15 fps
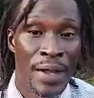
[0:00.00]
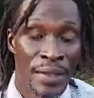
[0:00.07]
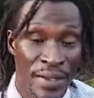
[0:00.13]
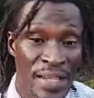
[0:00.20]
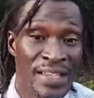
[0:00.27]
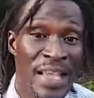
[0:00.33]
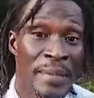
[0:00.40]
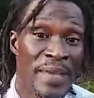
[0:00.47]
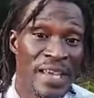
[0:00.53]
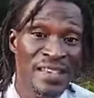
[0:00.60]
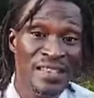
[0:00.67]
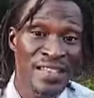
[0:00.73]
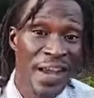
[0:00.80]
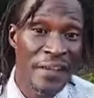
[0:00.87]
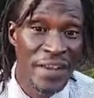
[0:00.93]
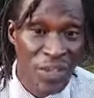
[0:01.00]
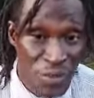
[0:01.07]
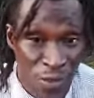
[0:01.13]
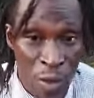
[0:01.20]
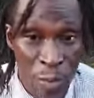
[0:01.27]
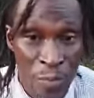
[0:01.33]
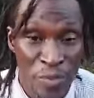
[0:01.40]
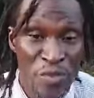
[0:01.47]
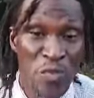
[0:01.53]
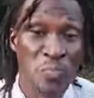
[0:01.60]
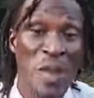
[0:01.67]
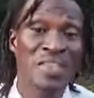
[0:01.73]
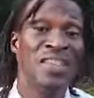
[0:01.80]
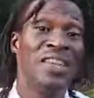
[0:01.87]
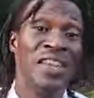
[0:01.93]
this might be a secret group
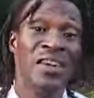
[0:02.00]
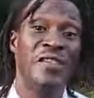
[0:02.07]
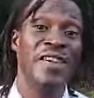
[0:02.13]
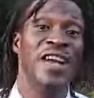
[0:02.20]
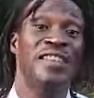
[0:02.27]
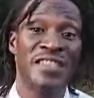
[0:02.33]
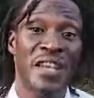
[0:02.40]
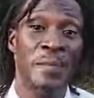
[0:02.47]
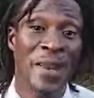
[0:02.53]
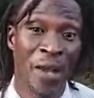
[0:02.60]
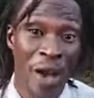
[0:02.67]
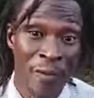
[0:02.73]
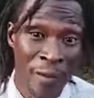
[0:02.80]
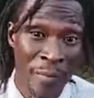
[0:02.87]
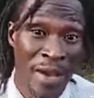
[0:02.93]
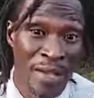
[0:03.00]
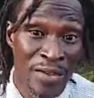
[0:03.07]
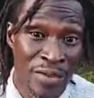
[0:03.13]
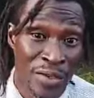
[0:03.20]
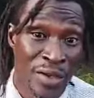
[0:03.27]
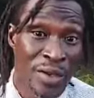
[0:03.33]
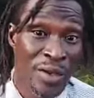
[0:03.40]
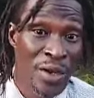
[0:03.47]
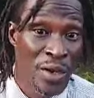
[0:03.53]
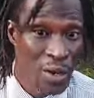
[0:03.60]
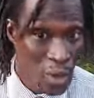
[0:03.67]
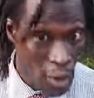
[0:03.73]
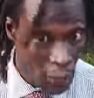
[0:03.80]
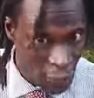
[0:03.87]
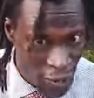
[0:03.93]
specially created by the government
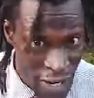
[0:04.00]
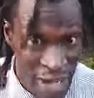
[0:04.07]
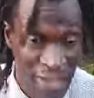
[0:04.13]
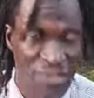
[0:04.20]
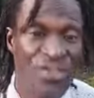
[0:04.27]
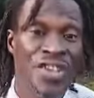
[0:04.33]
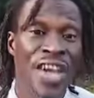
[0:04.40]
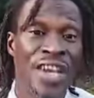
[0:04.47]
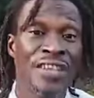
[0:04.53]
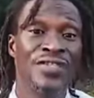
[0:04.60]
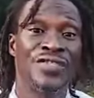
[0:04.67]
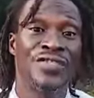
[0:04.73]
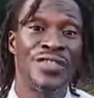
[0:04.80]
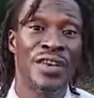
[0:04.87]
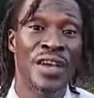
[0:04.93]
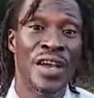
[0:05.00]
of the United States,